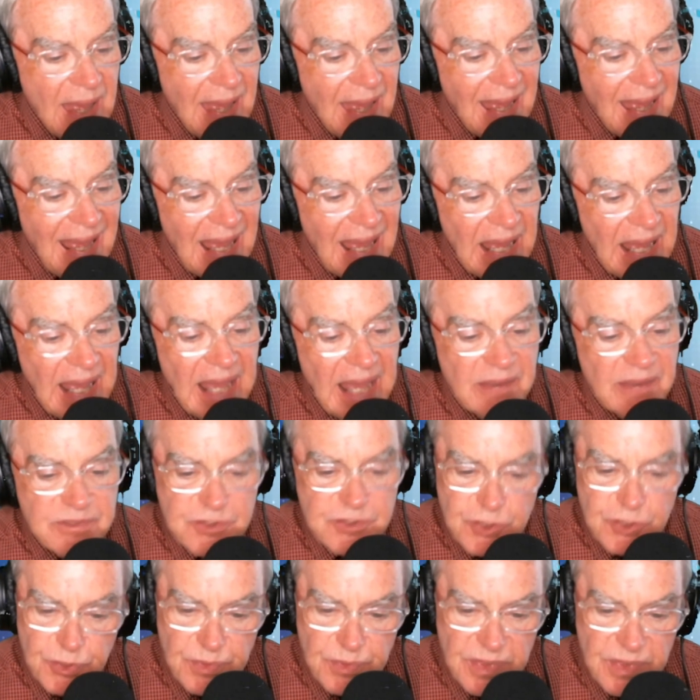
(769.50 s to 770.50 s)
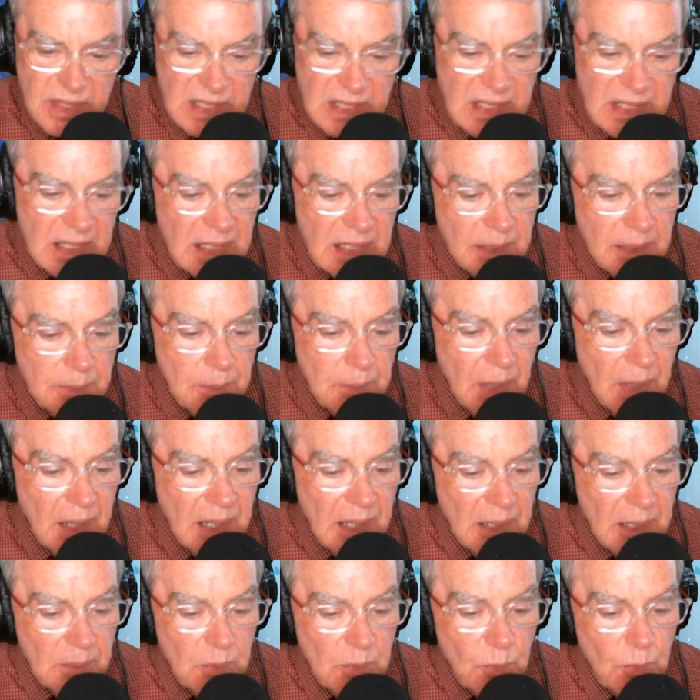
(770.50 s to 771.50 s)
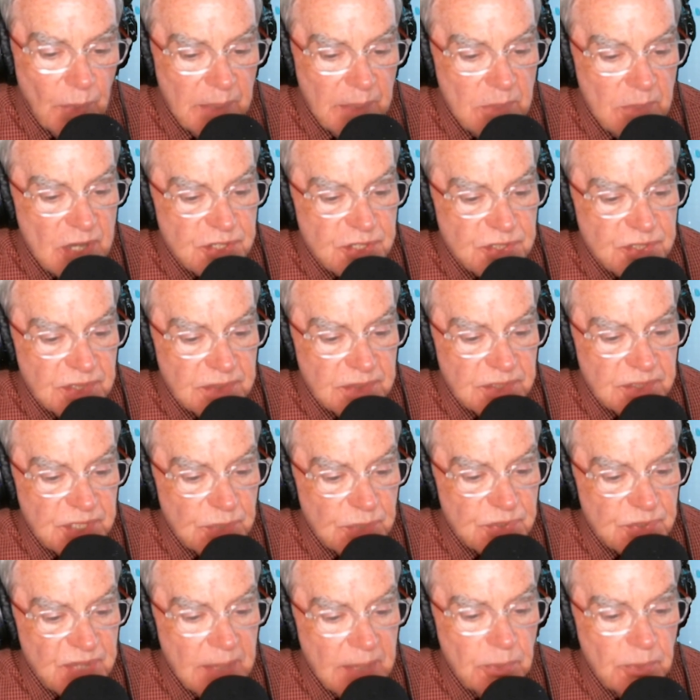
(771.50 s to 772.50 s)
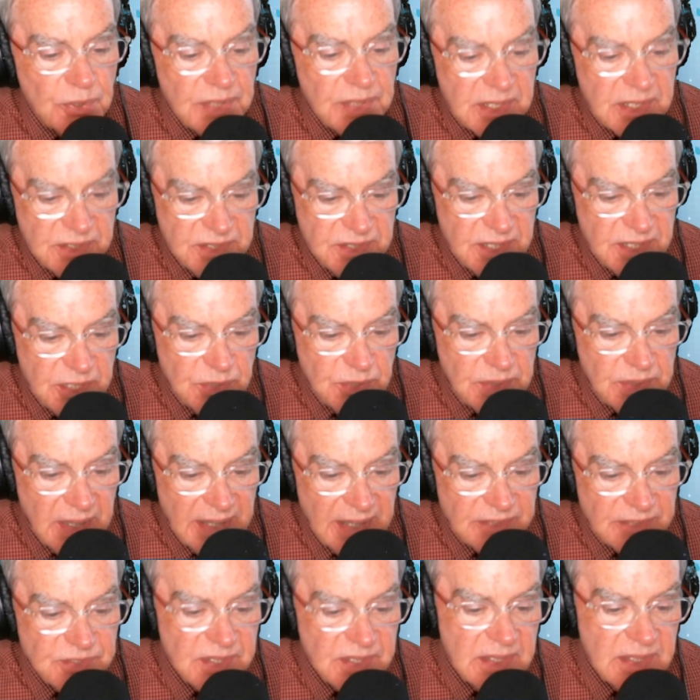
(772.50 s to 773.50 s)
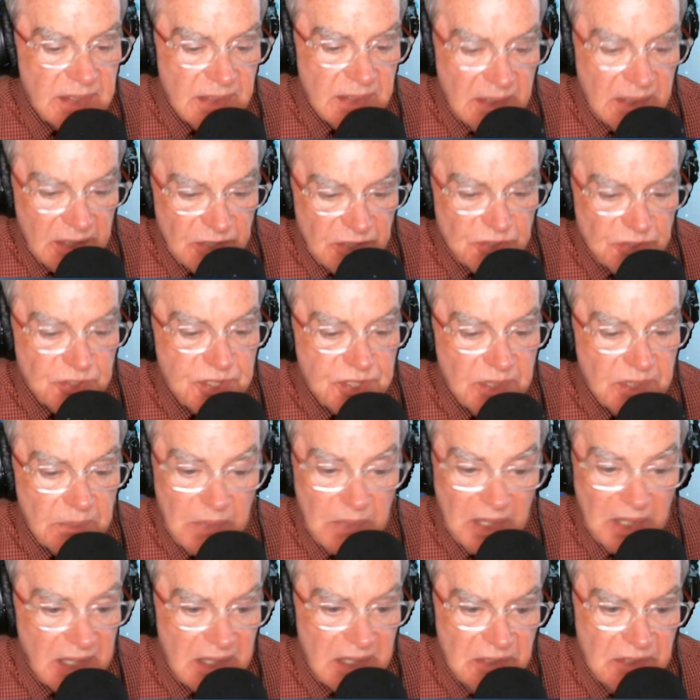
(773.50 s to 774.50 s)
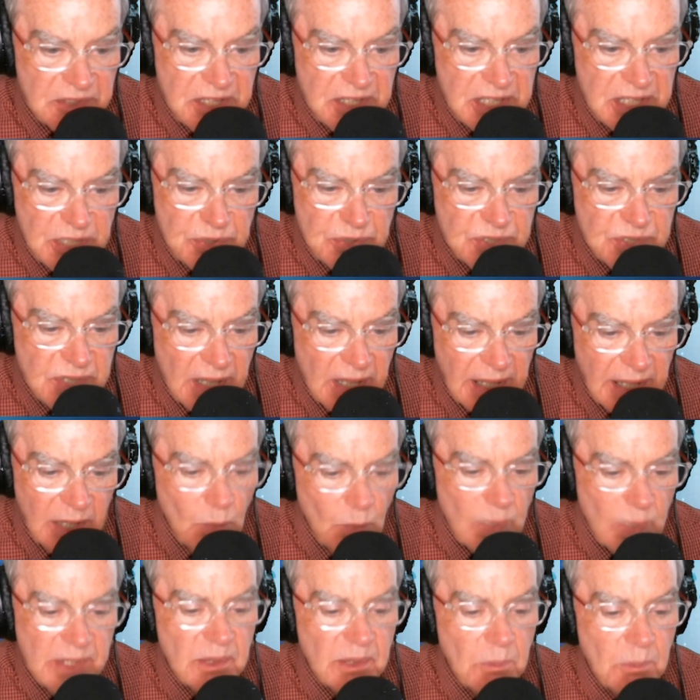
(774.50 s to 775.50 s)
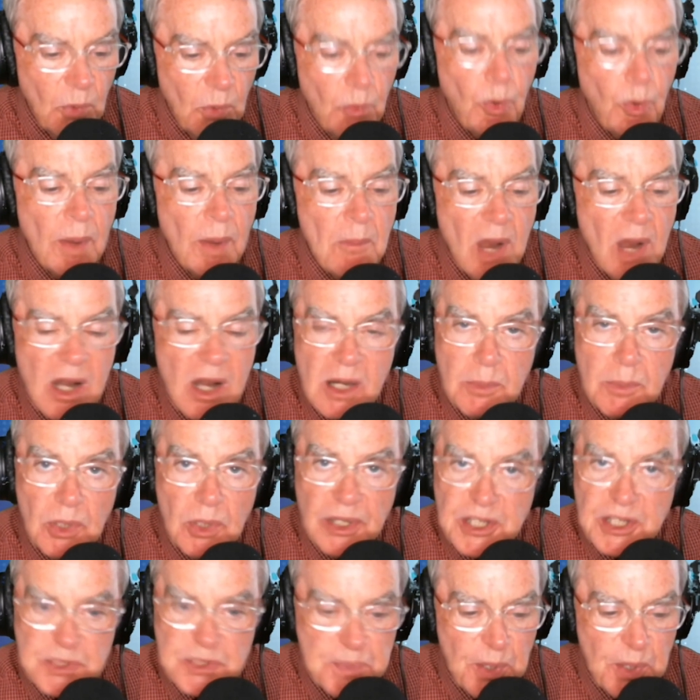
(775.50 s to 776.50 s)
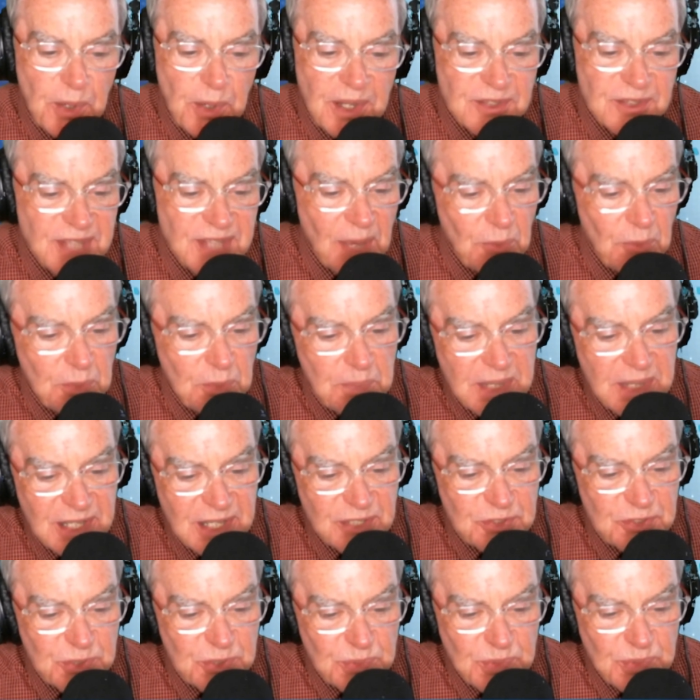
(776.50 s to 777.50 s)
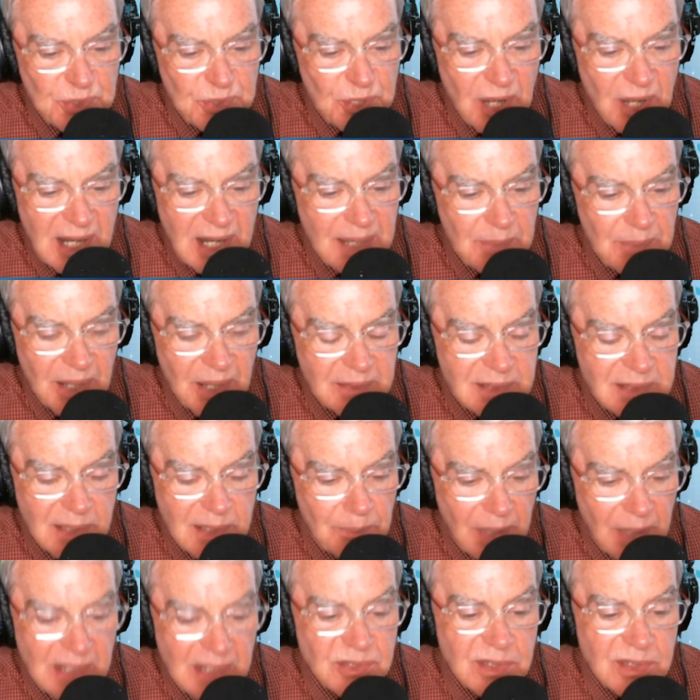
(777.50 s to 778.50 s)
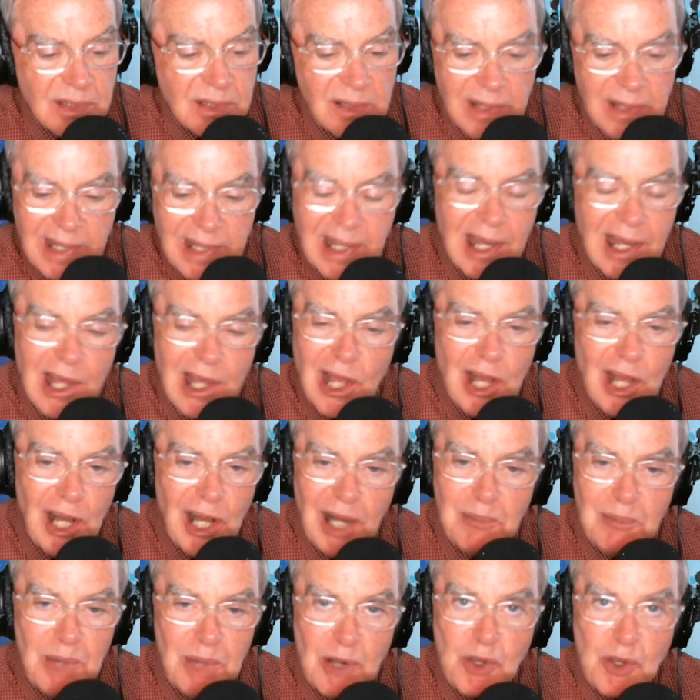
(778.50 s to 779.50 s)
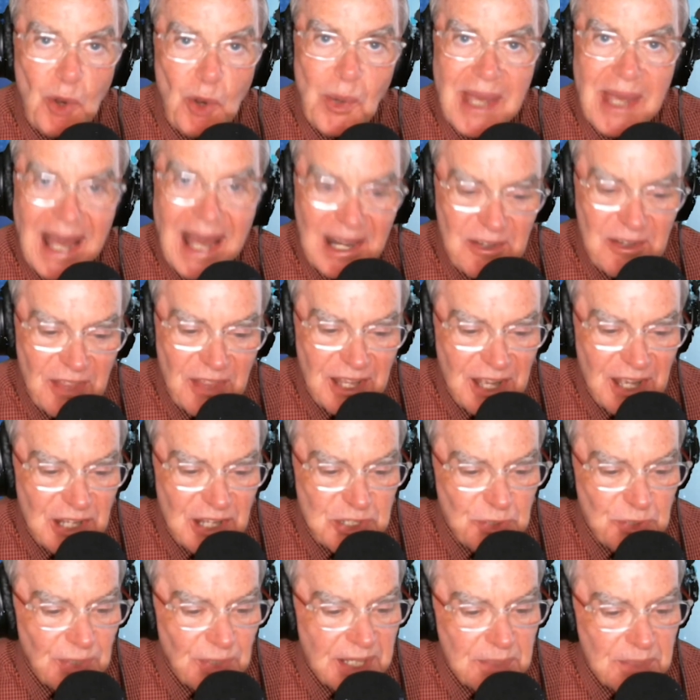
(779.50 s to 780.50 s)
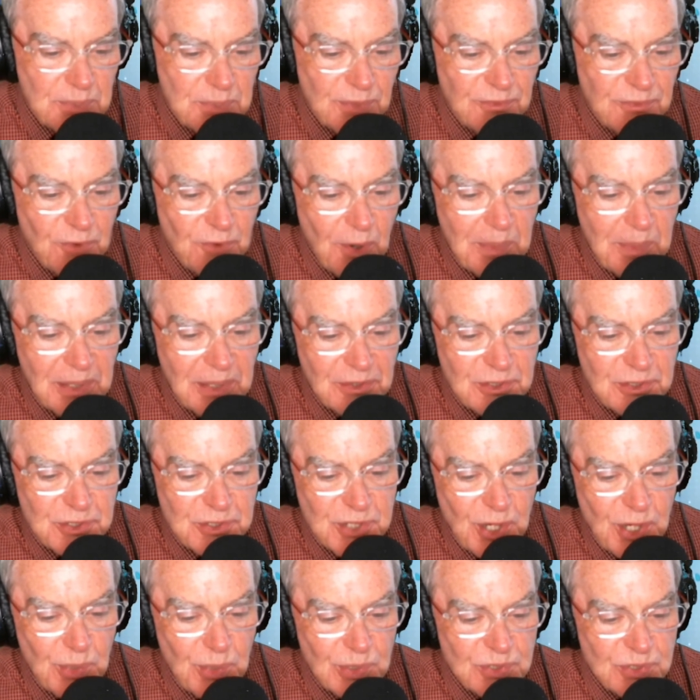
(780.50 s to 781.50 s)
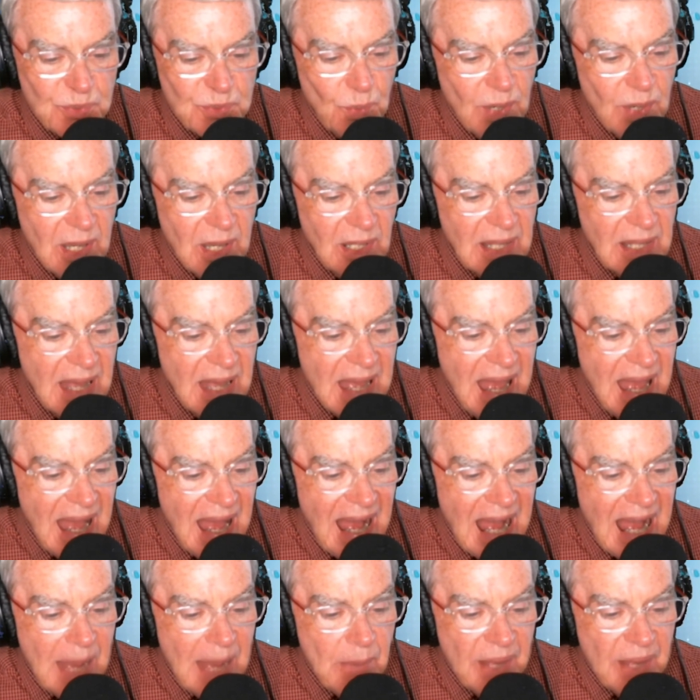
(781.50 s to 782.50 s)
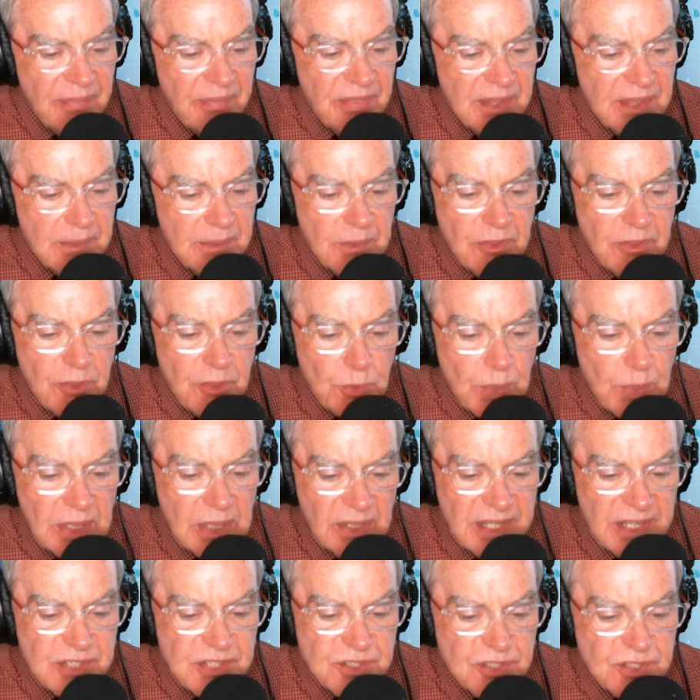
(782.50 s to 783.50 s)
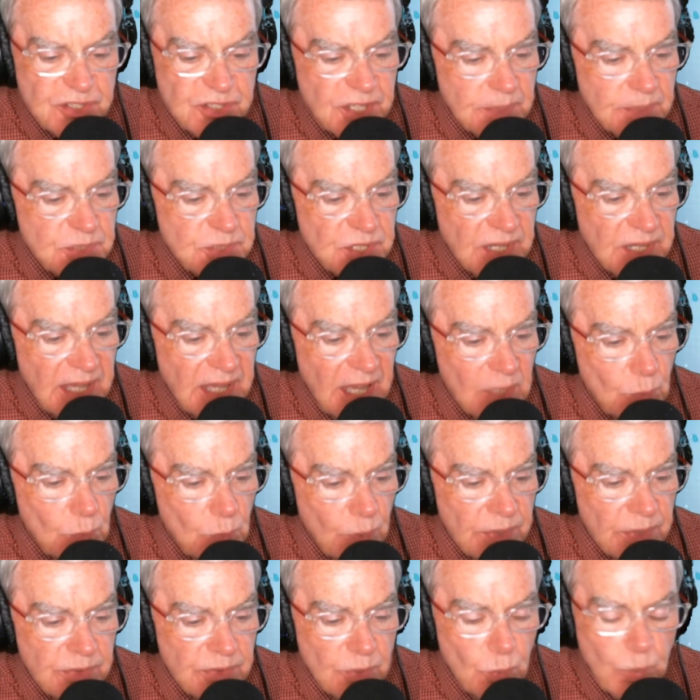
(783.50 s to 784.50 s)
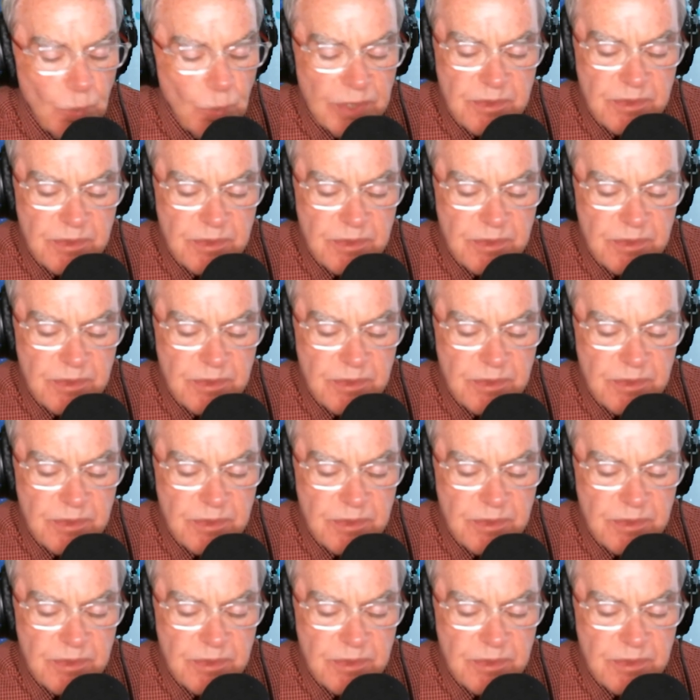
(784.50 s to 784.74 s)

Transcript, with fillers: after the uh, uh, remission, she was able to continue dancing, continue singing. What a remarkable experience that would be, as you talk about uh, basically uh, going out of the country and performing the show as well. How about the, the relationship she had with, with